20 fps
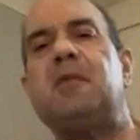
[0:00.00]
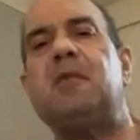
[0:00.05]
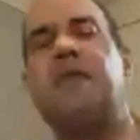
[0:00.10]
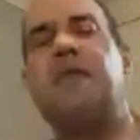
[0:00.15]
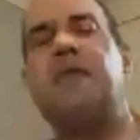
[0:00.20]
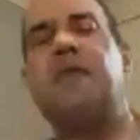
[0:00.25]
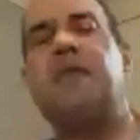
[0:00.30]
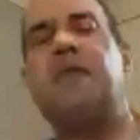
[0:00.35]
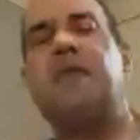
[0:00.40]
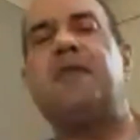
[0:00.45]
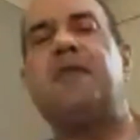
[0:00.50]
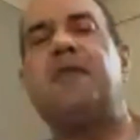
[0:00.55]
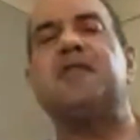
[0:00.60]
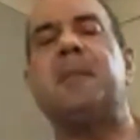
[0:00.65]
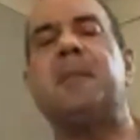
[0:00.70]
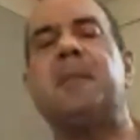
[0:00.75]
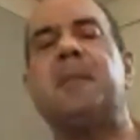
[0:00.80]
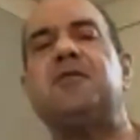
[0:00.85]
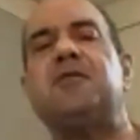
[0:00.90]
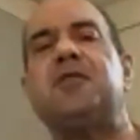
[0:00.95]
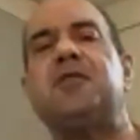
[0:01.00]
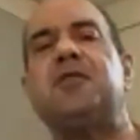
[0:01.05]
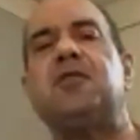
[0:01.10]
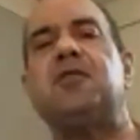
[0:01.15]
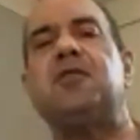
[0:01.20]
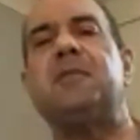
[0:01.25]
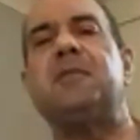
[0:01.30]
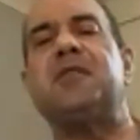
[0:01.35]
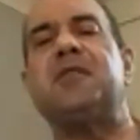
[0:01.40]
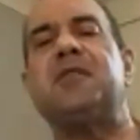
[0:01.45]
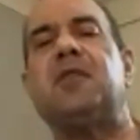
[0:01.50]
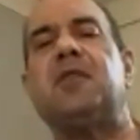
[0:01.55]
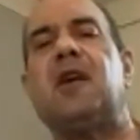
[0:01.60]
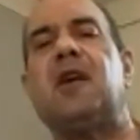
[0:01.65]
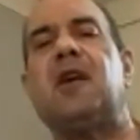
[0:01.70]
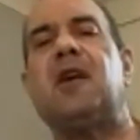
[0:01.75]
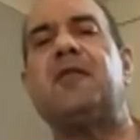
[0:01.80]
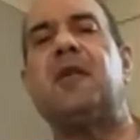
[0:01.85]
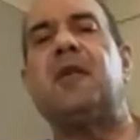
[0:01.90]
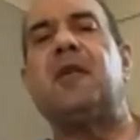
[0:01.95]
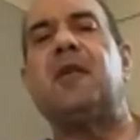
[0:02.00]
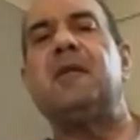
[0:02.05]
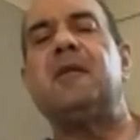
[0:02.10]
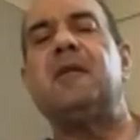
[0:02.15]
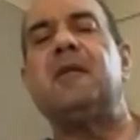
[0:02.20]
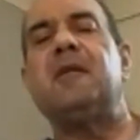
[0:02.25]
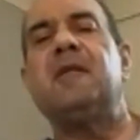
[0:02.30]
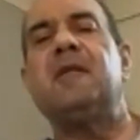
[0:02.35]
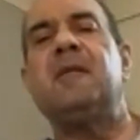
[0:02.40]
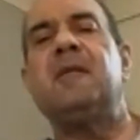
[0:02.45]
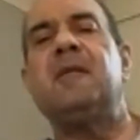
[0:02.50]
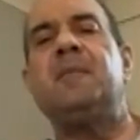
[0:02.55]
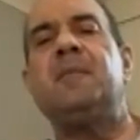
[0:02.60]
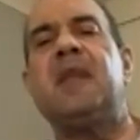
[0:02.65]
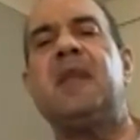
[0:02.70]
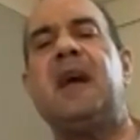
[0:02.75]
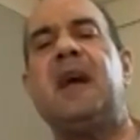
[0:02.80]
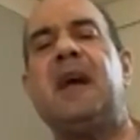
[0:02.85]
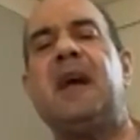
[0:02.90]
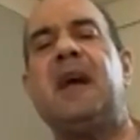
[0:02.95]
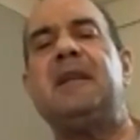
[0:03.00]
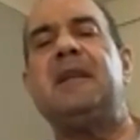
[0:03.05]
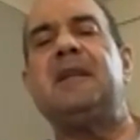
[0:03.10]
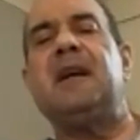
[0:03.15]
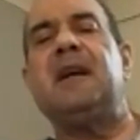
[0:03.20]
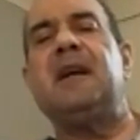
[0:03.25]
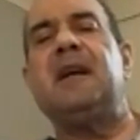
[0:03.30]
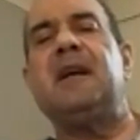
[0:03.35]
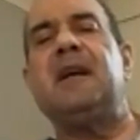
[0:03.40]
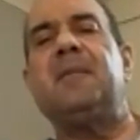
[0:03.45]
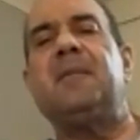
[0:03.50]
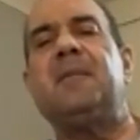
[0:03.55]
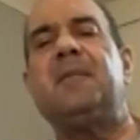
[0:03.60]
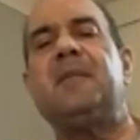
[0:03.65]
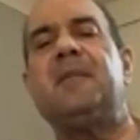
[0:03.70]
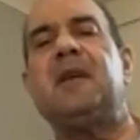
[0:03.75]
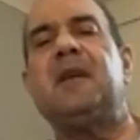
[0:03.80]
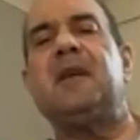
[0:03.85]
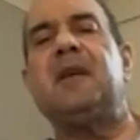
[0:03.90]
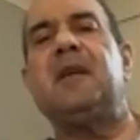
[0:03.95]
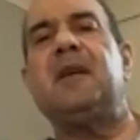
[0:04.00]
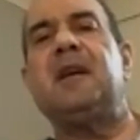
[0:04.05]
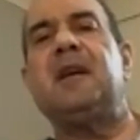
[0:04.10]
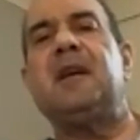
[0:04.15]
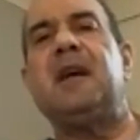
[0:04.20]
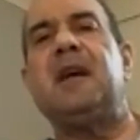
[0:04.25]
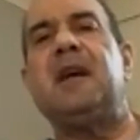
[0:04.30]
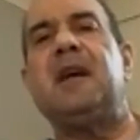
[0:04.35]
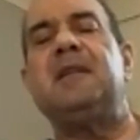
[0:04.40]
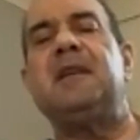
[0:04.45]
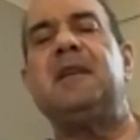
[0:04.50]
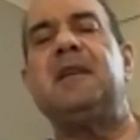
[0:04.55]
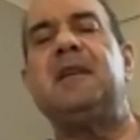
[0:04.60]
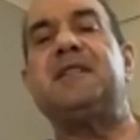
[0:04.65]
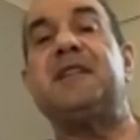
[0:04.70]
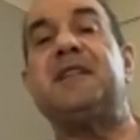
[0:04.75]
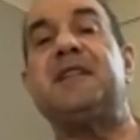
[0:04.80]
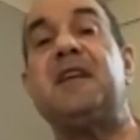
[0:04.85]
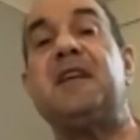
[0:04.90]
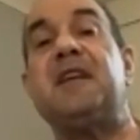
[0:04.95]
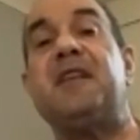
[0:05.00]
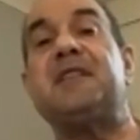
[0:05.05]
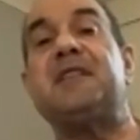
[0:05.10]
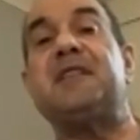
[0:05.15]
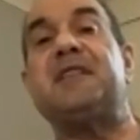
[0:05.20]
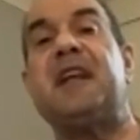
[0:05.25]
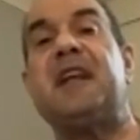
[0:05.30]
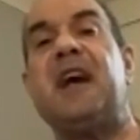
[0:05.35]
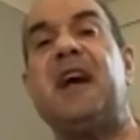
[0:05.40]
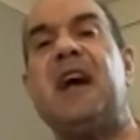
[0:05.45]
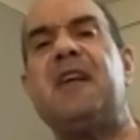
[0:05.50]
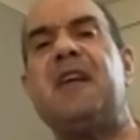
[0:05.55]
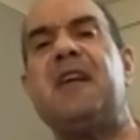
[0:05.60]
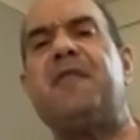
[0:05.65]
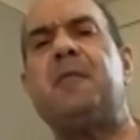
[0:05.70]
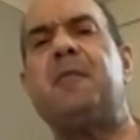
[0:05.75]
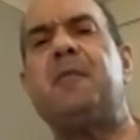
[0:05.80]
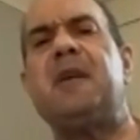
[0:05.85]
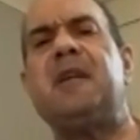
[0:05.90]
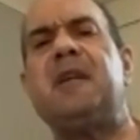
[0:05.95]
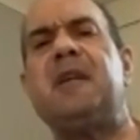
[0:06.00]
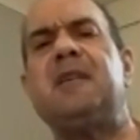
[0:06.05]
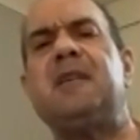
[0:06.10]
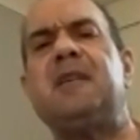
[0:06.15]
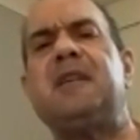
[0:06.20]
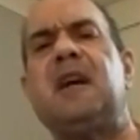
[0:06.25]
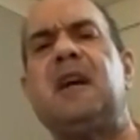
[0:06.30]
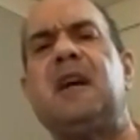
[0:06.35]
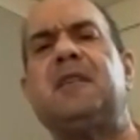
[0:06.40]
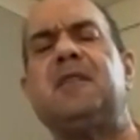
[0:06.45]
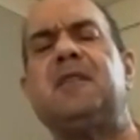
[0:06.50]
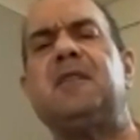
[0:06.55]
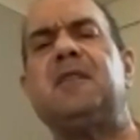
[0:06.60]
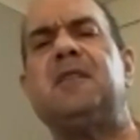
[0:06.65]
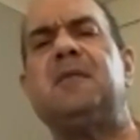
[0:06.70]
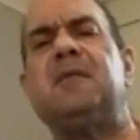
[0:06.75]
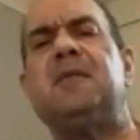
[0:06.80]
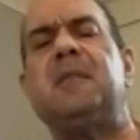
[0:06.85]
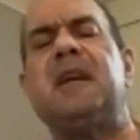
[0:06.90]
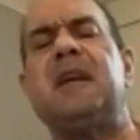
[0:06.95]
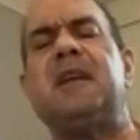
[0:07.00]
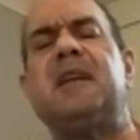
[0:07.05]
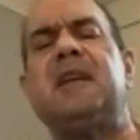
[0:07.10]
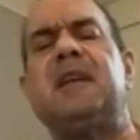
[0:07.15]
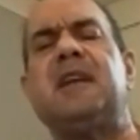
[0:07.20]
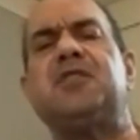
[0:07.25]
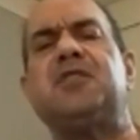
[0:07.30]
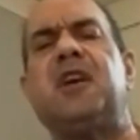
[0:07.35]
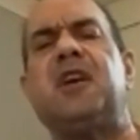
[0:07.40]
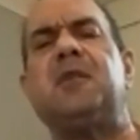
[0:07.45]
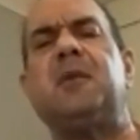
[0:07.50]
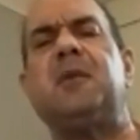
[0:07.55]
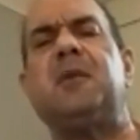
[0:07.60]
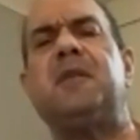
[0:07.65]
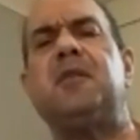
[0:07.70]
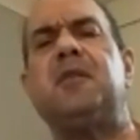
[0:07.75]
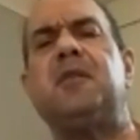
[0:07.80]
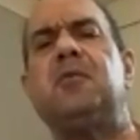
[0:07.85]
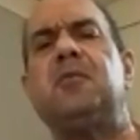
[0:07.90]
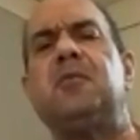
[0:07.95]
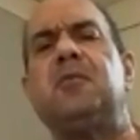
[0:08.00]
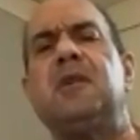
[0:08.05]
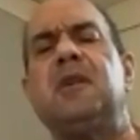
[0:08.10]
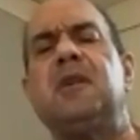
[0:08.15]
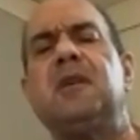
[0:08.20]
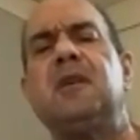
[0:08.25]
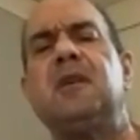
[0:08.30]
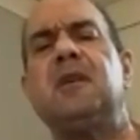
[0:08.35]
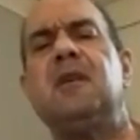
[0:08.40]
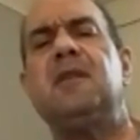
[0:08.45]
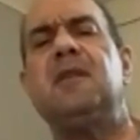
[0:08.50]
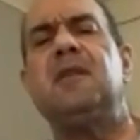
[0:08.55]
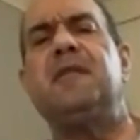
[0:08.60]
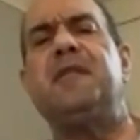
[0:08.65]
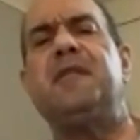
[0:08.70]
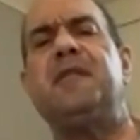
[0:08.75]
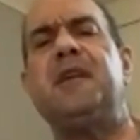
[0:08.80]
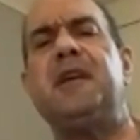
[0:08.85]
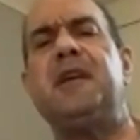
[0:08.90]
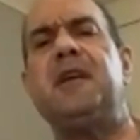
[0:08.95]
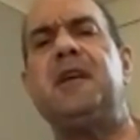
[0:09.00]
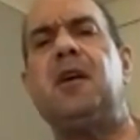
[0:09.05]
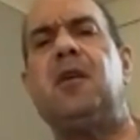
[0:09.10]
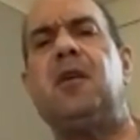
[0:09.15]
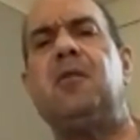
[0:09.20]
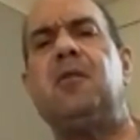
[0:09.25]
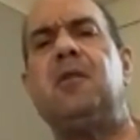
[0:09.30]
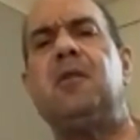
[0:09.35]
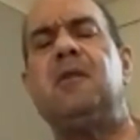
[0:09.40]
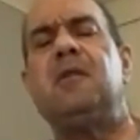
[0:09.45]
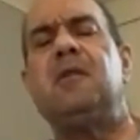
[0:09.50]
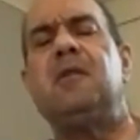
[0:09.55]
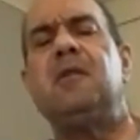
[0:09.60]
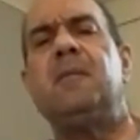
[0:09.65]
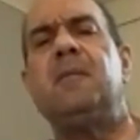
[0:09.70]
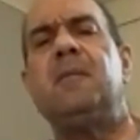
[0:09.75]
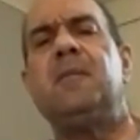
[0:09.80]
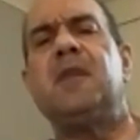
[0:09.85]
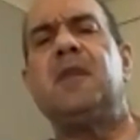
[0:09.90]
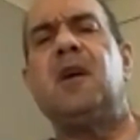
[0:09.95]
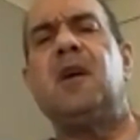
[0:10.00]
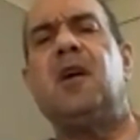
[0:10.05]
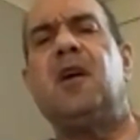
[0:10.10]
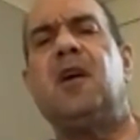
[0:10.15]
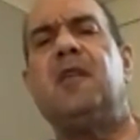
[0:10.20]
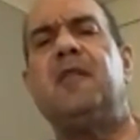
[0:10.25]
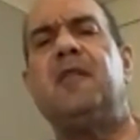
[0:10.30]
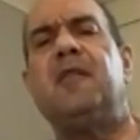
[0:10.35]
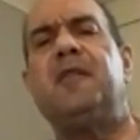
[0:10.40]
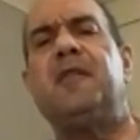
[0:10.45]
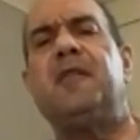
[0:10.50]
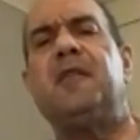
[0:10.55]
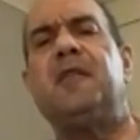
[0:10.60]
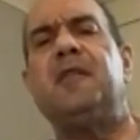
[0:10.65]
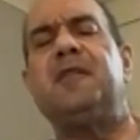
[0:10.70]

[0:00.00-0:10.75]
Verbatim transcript: recovering from the spinal surgery. I'm still recovering from it. And, um, and the side effects that I have from it. Doctor Megan, I shared with you the video of...